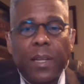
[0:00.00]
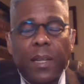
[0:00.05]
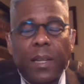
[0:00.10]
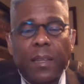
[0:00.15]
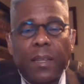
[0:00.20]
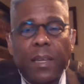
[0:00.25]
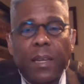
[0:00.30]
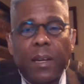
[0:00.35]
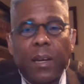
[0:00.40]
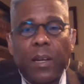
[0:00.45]
And
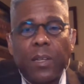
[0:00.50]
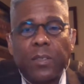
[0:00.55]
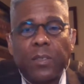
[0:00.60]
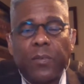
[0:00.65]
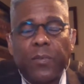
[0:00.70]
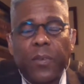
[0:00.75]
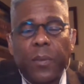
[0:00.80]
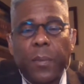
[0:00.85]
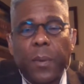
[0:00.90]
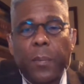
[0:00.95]
I think
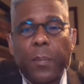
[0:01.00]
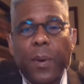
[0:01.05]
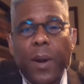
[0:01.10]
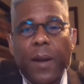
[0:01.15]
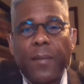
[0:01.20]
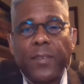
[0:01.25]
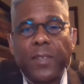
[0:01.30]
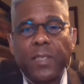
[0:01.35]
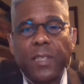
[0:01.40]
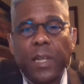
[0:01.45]
also from a
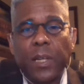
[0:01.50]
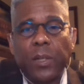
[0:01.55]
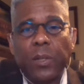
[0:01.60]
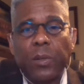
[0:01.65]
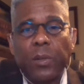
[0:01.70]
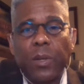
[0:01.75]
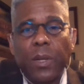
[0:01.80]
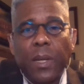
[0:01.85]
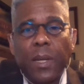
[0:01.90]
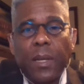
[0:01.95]
private
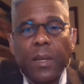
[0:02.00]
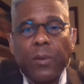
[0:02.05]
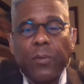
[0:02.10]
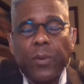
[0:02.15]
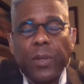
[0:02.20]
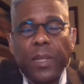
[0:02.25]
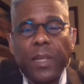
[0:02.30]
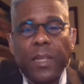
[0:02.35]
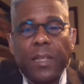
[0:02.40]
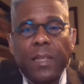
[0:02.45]
sector,
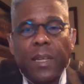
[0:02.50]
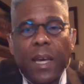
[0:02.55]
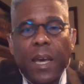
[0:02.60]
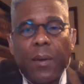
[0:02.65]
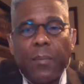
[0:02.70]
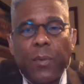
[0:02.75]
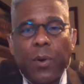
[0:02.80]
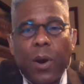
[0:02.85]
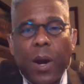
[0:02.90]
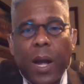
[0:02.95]
we need to
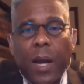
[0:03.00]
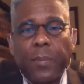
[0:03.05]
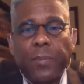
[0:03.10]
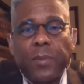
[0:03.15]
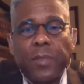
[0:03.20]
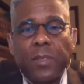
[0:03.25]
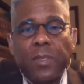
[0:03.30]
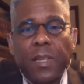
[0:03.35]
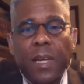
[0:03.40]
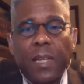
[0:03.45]
have more
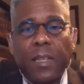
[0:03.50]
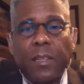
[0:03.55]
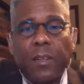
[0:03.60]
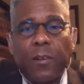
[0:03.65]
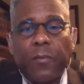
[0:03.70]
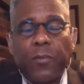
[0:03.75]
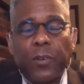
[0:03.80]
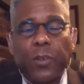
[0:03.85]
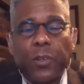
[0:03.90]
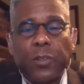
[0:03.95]
options out
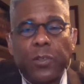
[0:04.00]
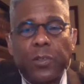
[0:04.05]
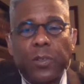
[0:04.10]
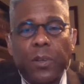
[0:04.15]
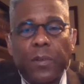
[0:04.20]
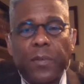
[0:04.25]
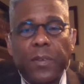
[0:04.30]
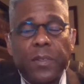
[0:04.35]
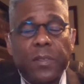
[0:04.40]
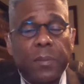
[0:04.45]
there for
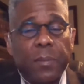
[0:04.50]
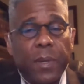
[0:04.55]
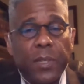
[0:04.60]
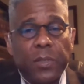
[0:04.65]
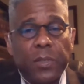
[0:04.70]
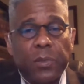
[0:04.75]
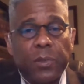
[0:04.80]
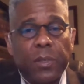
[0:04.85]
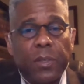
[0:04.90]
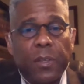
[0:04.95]
conservatives to
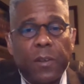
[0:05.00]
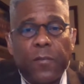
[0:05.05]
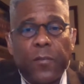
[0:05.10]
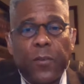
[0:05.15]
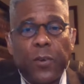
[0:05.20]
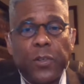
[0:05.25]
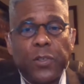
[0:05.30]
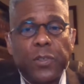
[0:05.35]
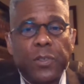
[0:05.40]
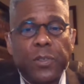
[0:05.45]
make sure that their
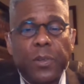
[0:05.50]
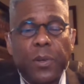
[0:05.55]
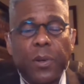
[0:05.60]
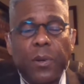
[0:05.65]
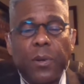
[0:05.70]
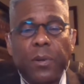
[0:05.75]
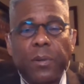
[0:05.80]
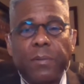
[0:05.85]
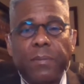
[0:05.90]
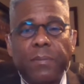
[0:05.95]
voices are
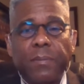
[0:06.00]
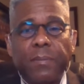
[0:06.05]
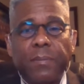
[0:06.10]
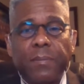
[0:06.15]
heard.